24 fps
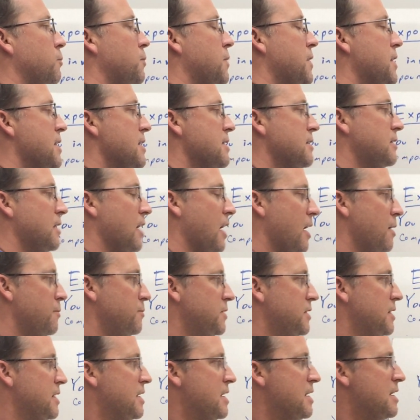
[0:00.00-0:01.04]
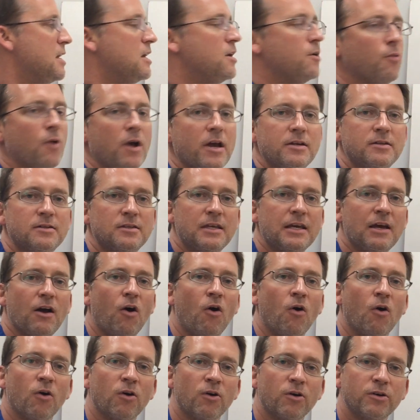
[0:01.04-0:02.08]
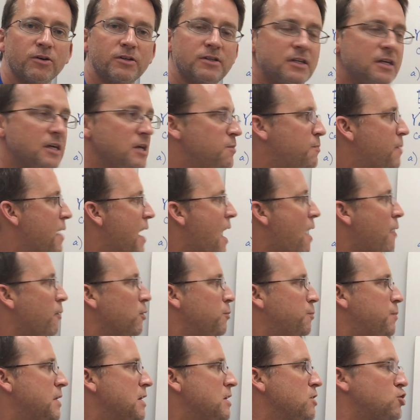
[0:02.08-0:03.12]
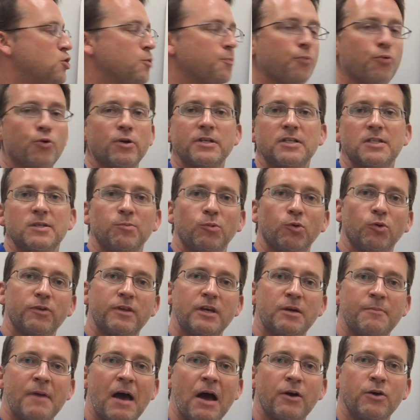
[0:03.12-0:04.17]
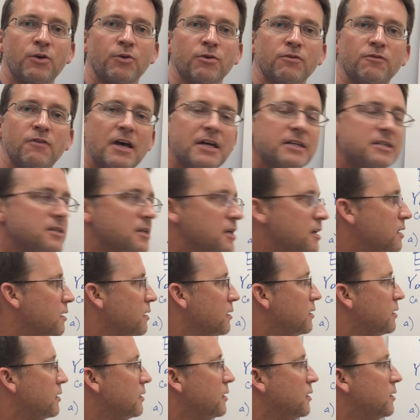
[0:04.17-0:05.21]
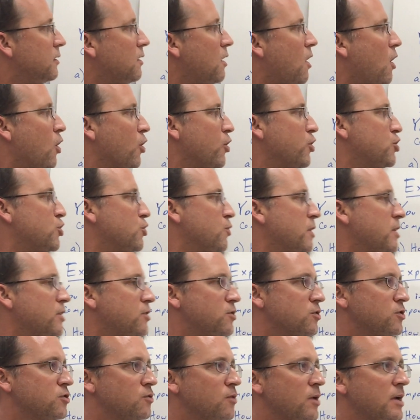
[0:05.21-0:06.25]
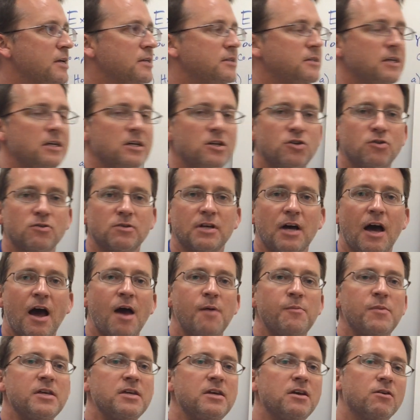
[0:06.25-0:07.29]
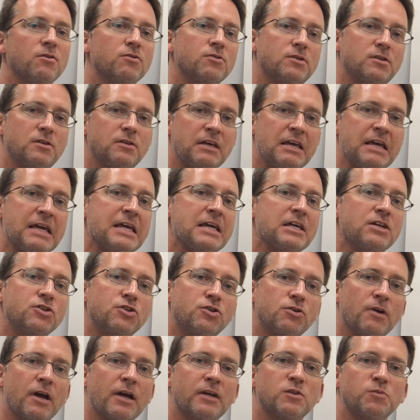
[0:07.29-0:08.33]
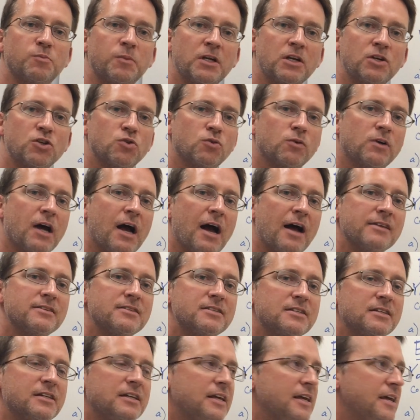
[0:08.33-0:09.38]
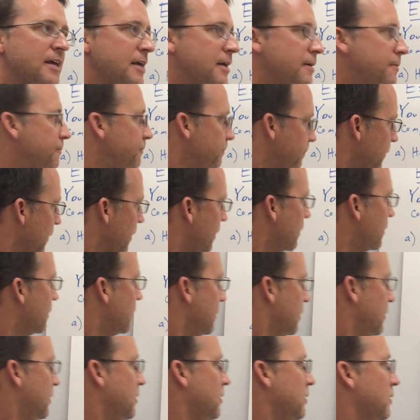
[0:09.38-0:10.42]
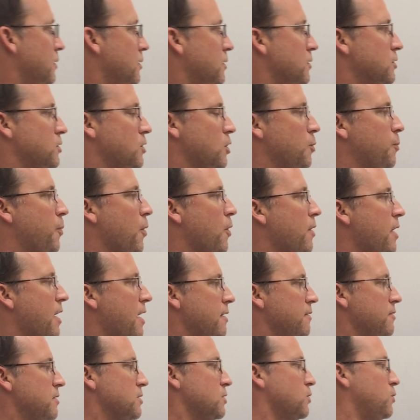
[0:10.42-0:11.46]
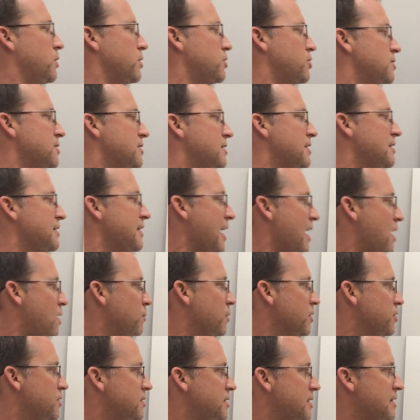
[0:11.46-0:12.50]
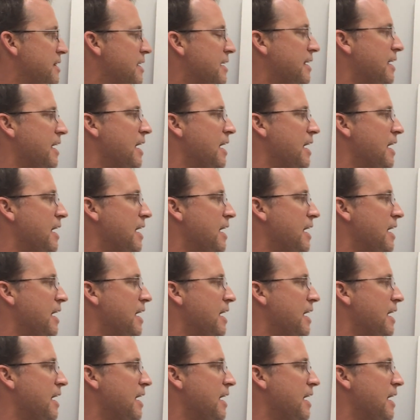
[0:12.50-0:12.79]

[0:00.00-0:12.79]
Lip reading: P times E raised to the R or T power. P is your principal, the amount you're investing. R is your interest rate. T is your time in years. E is your exponential constant E. So part A of this question says, how much is in the